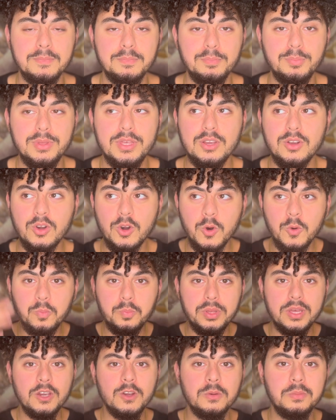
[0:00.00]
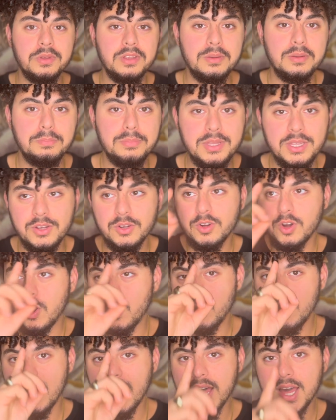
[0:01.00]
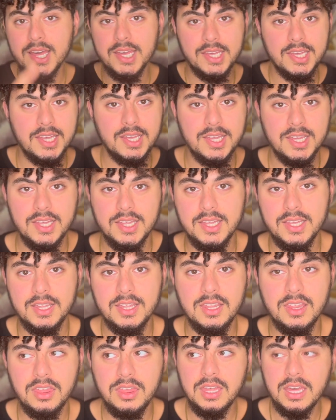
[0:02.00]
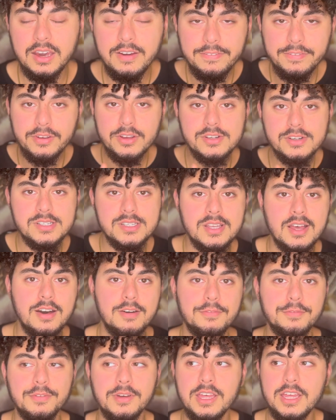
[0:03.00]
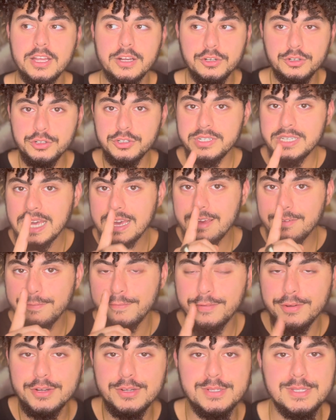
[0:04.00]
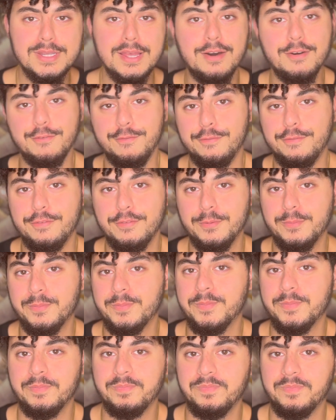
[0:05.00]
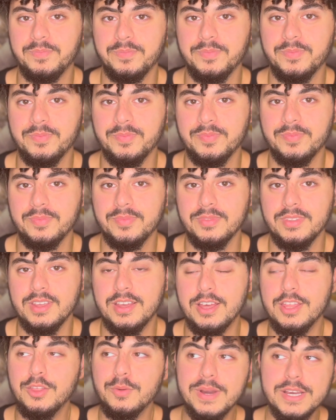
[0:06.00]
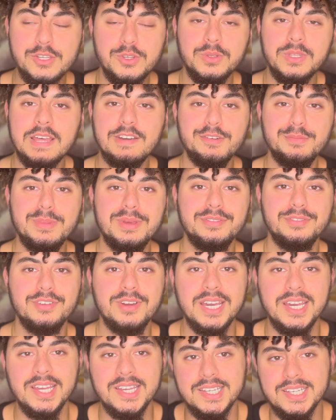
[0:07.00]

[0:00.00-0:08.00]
Be your own pyramid. Be your own eye. Think for yourself. Create for yourself. Otherwise, you'll never be free.